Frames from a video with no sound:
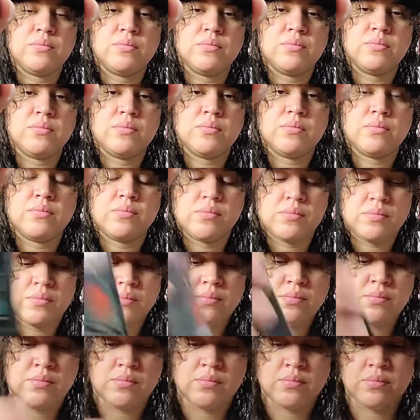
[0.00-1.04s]

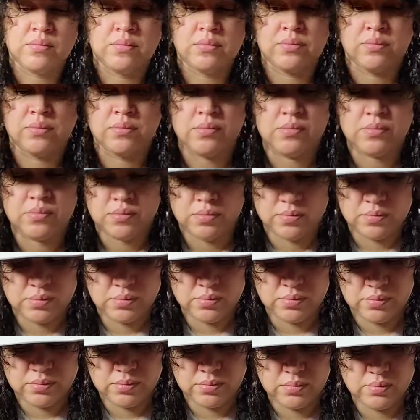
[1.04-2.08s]

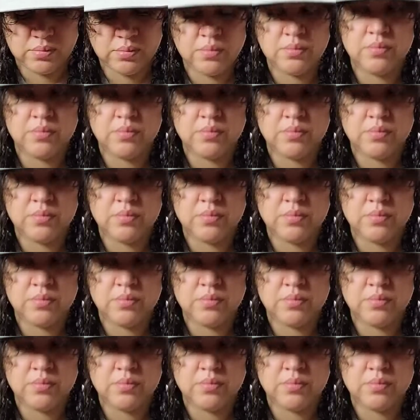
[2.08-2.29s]
Nobody speaks.